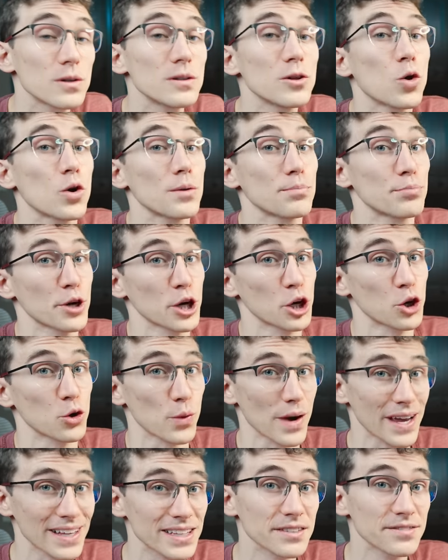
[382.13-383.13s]
or
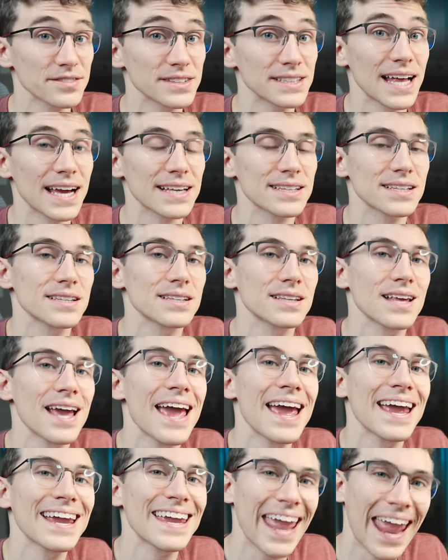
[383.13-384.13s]
progressive glasses
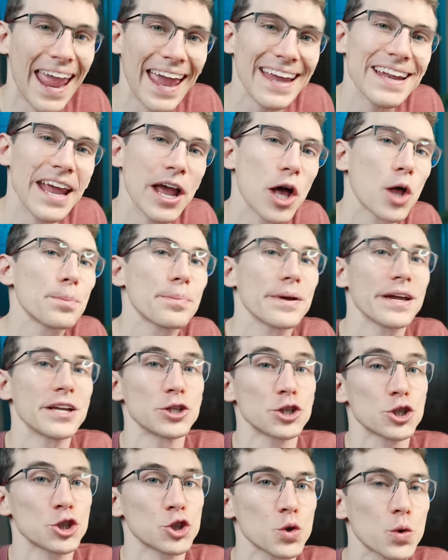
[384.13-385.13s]
can help
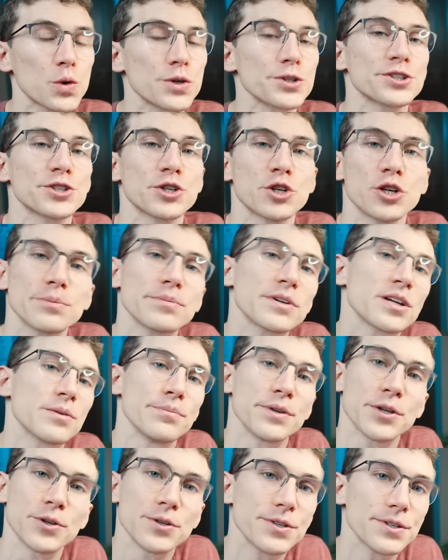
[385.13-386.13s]
in short-term
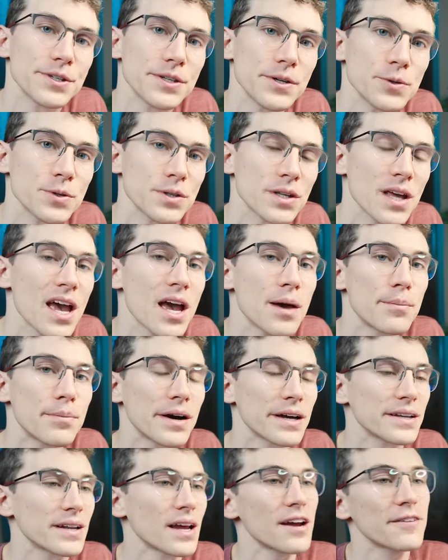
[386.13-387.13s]
computer use,
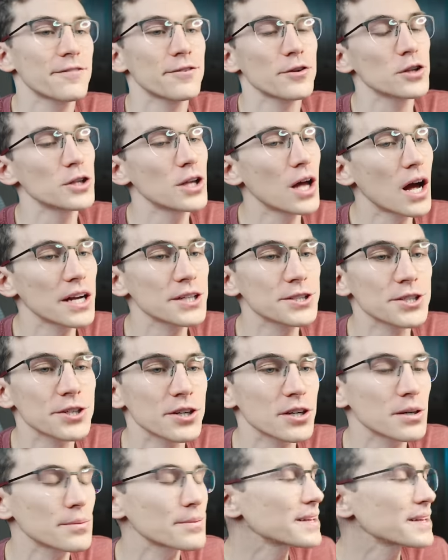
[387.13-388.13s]
but for long-term,